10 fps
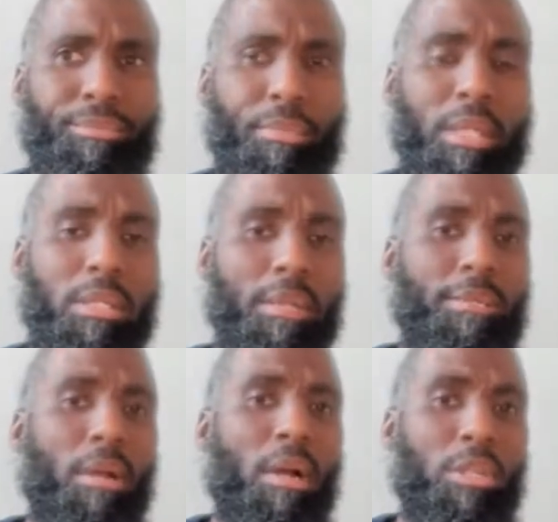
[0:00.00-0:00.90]

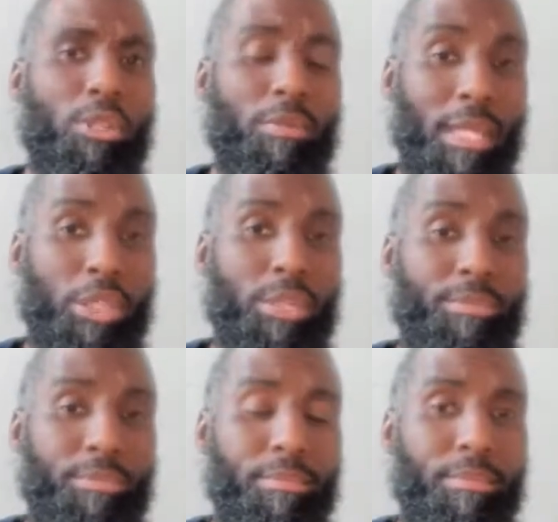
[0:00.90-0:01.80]
safeguard your
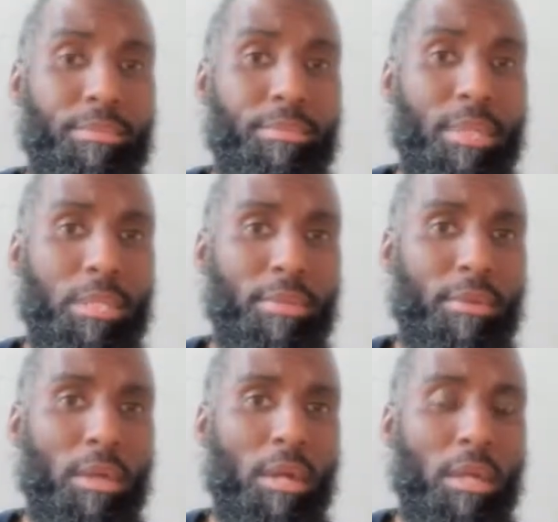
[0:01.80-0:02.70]
religion. May
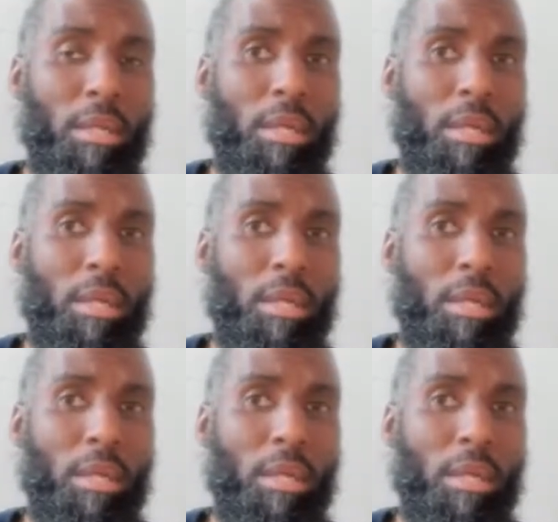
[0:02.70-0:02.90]
God